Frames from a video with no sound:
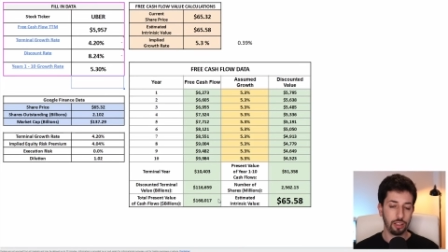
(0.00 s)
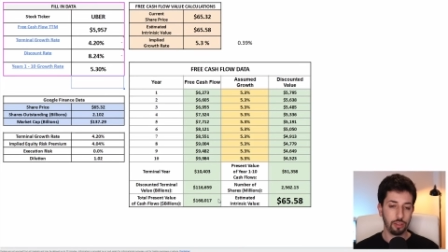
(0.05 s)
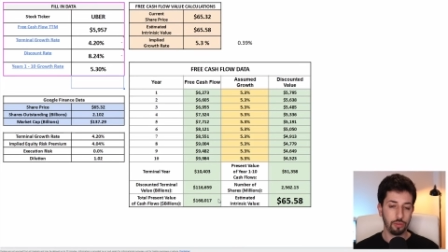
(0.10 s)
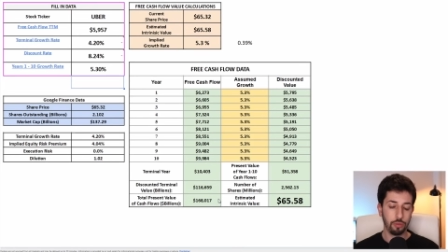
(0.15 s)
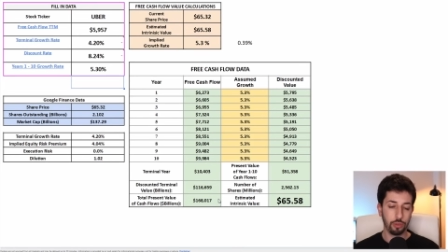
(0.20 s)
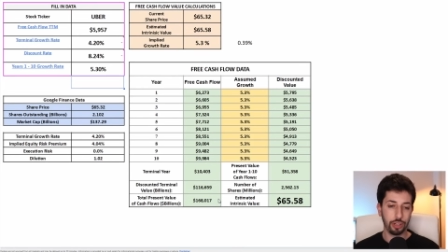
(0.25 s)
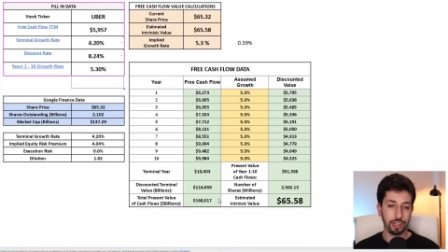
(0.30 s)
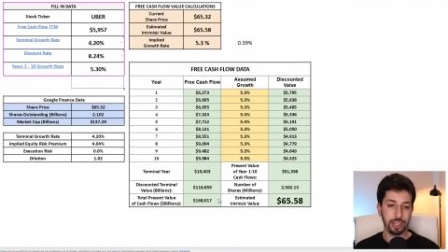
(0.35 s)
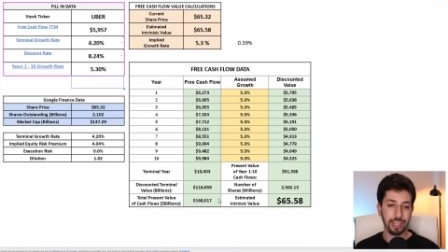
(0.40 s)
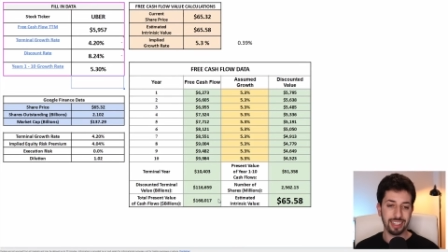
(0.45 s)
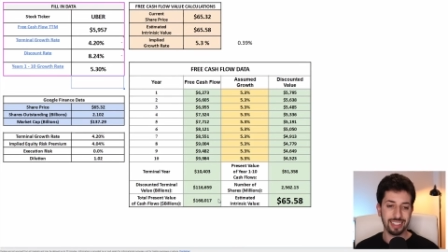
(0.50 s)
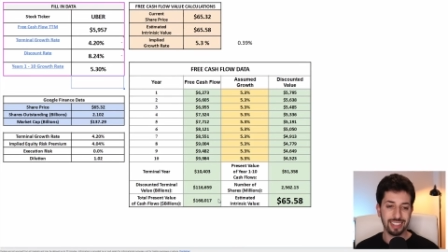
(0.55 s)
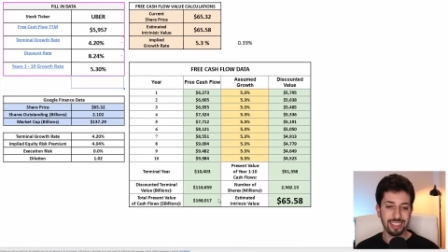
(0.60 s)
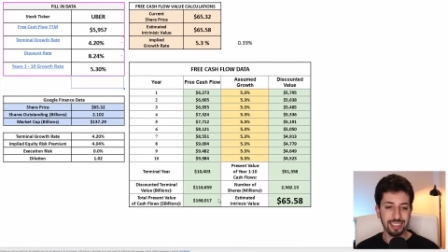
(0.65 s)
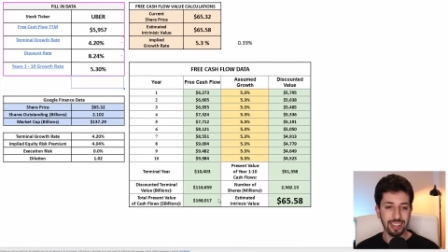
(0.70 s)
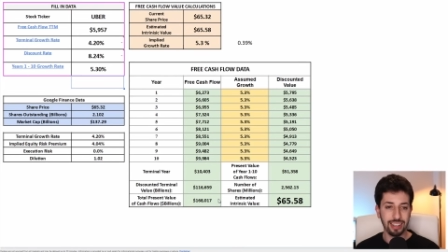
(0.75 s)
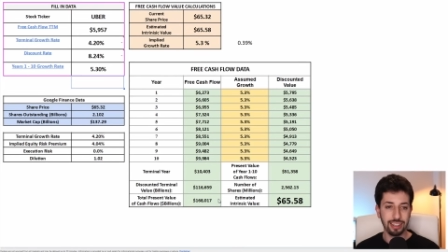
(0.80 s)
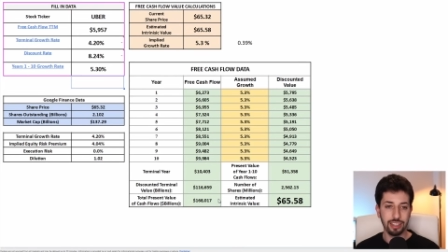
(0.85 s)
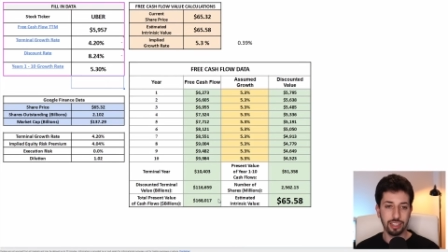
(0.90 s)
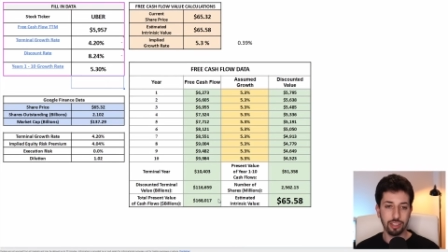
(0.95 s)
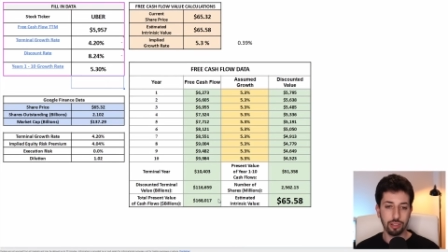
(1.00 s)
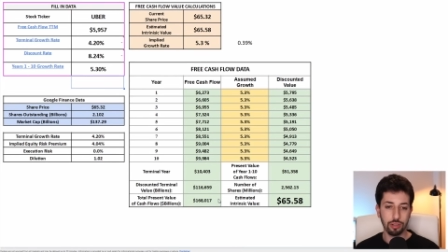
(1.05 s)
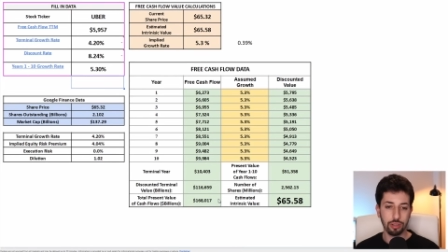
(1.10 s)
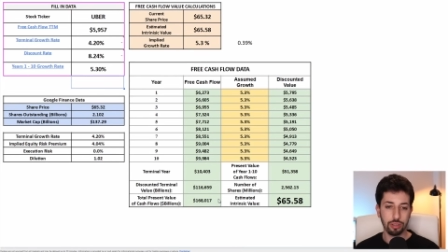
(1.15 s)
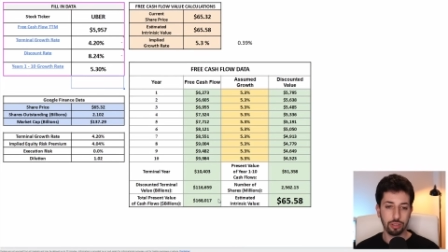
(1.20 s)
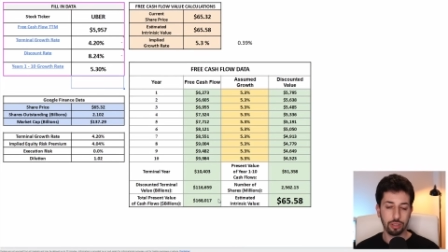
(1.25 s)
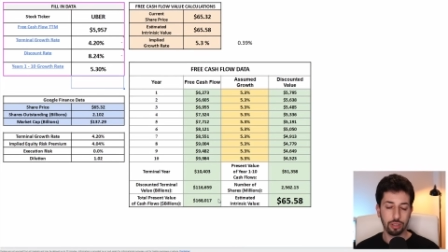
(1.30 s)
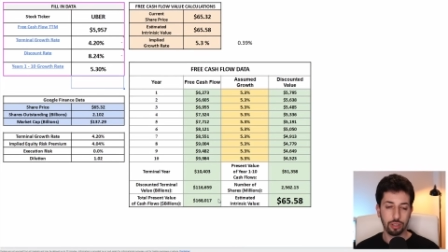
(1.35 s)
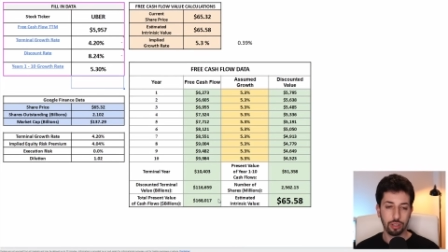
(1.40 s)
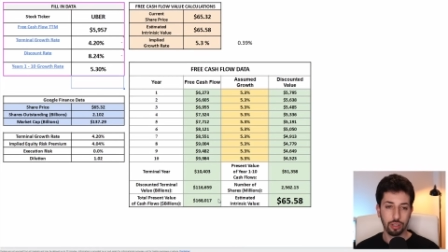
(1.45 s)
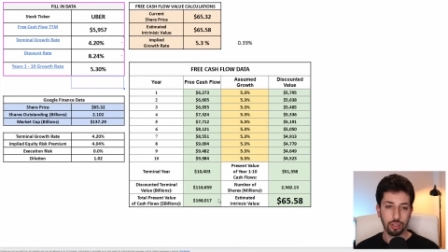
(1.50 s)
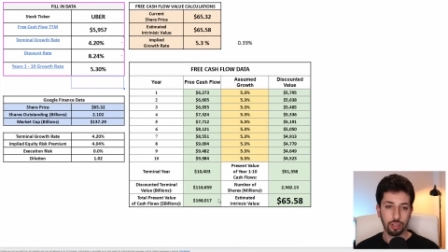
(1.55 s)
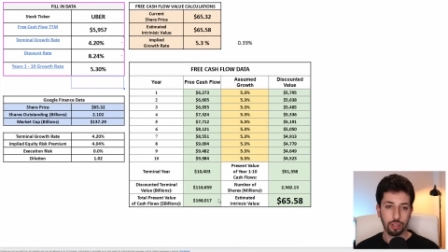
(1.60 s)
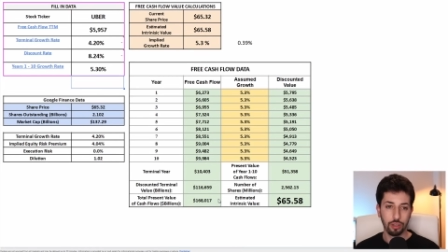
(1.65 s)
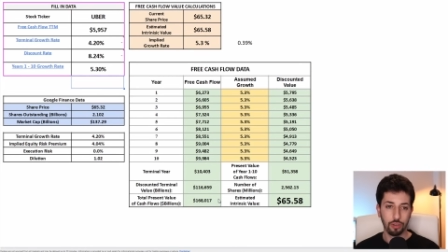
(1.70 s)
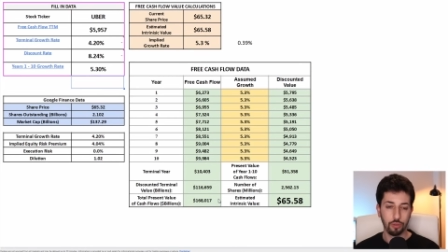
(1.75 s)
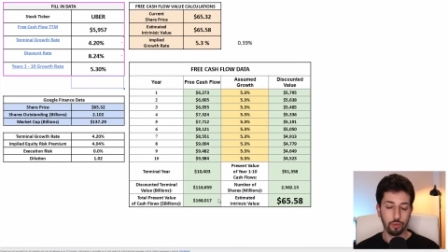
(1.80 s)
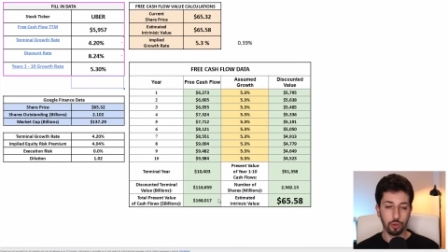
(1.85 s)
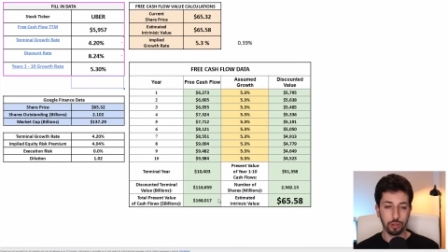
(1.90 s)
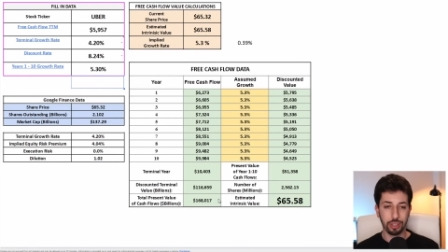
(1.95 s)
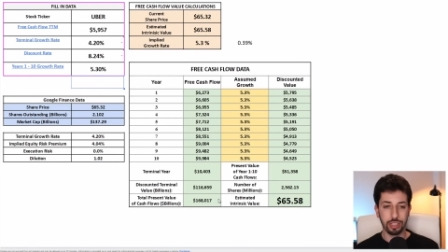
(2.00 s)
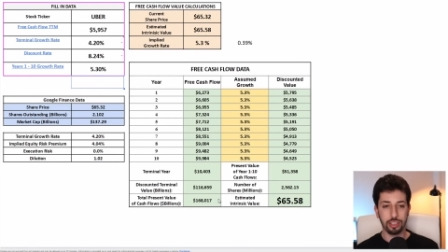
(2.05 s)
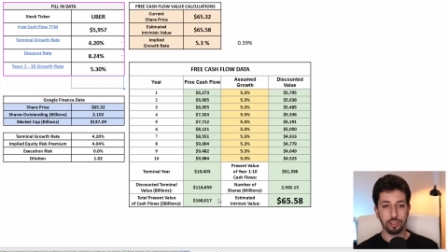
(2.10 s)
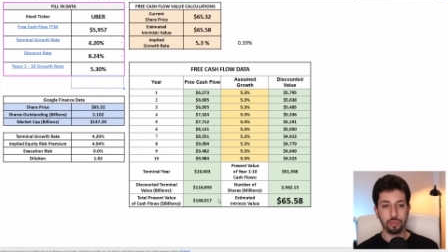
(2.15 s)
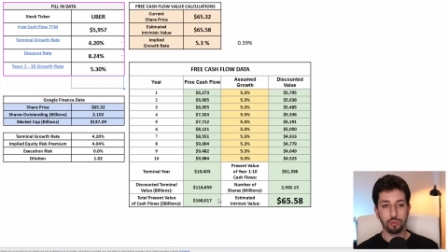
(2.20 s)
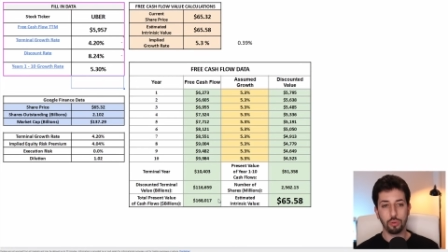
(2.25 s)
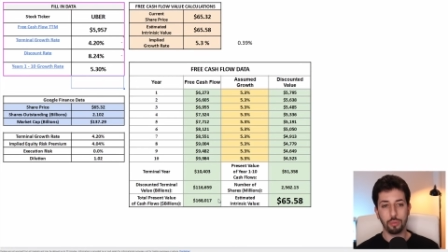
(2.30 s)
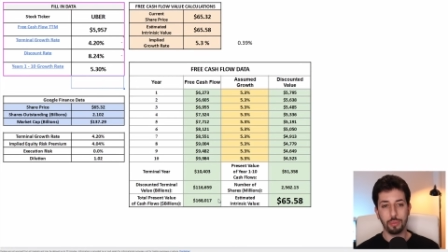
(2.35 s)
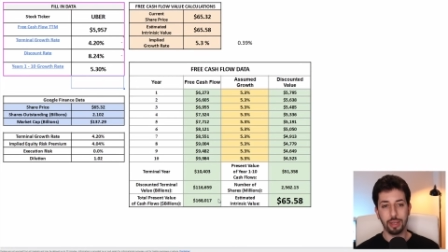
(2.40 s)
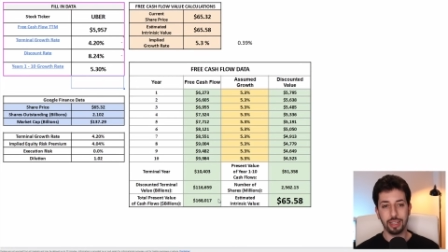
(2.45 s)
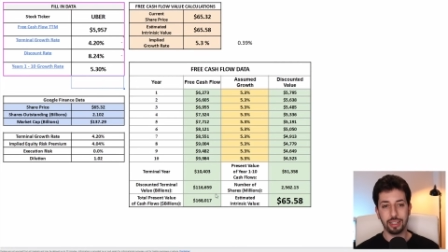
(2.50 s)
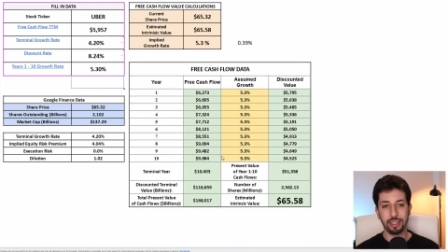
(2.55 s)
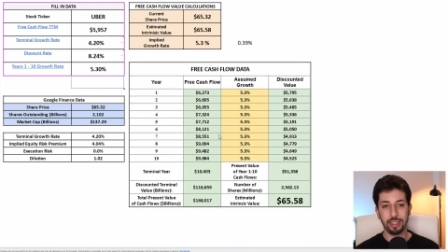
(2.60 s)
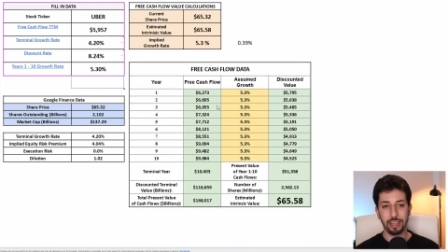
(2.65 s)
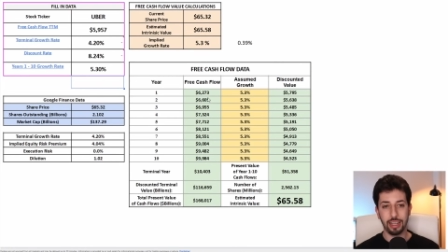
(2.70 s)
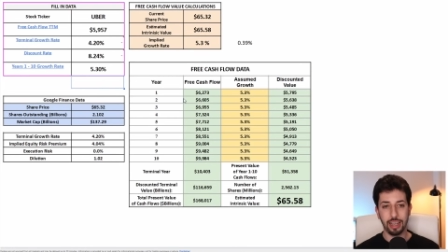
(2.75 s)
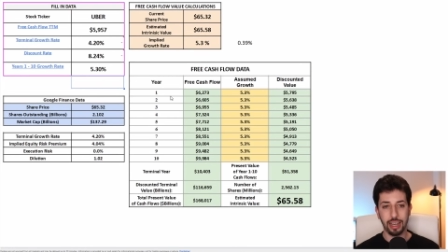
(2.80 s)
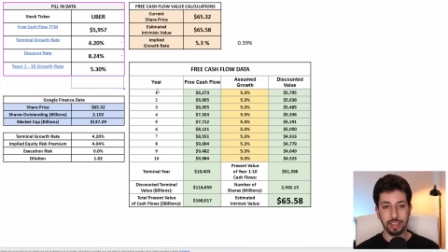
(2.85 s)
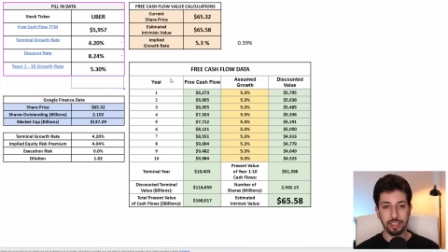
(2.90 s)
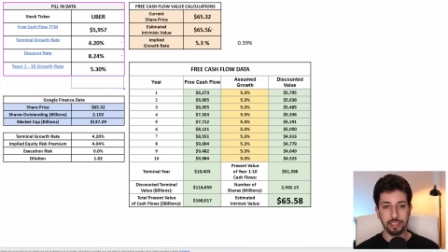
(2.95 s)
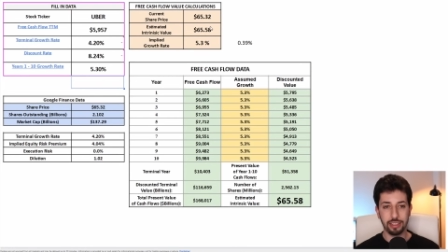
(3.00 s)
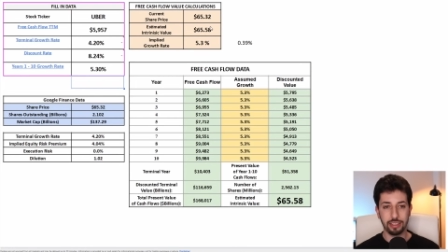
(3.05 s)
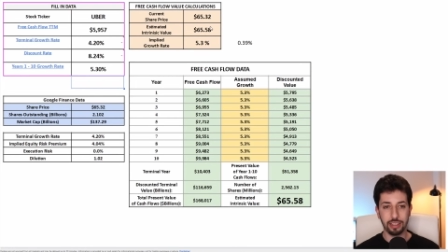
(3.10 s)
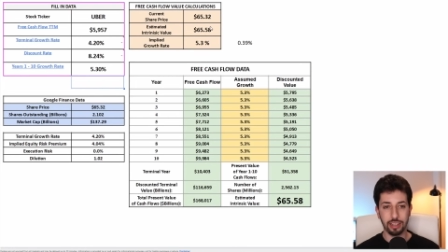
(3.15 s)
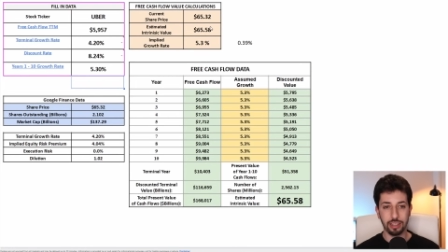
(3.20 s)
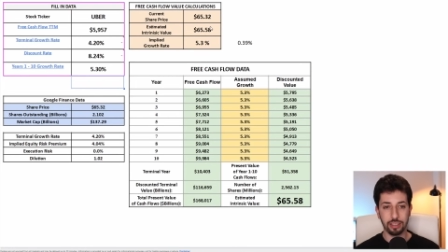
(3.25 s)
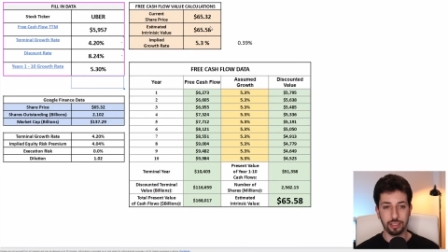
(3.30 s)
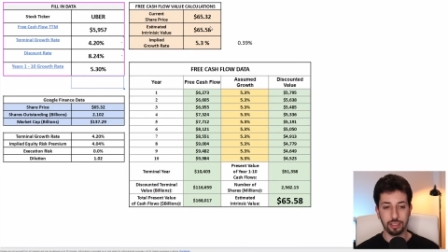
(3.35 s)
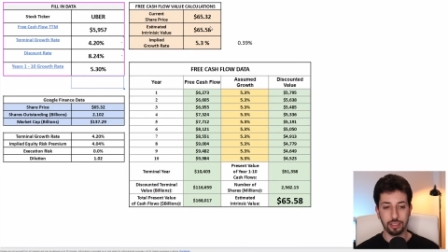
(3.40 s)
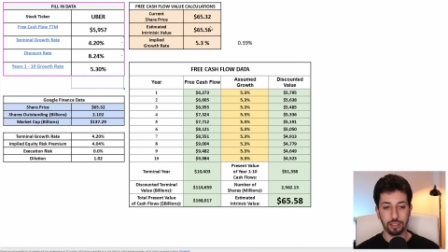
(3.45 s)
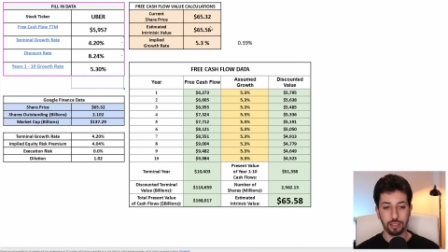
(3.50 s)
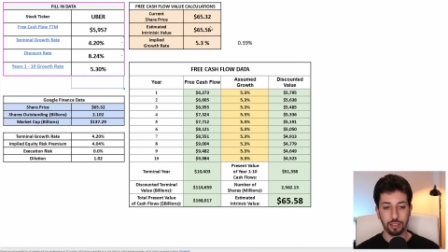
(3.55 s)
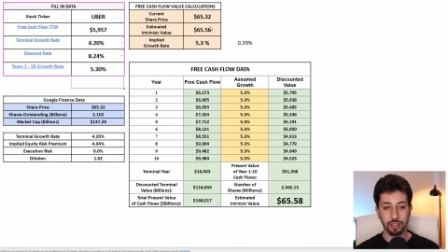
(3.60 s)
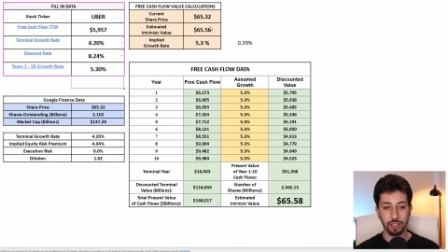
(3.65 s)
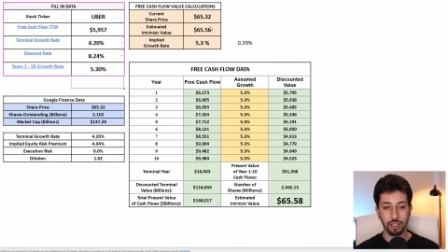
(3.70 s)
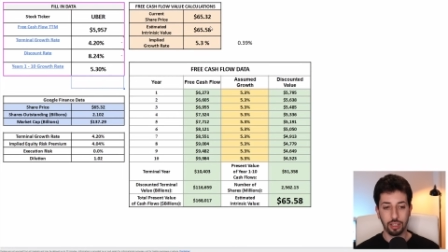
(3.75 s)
for the next 10 years for this to make any sense.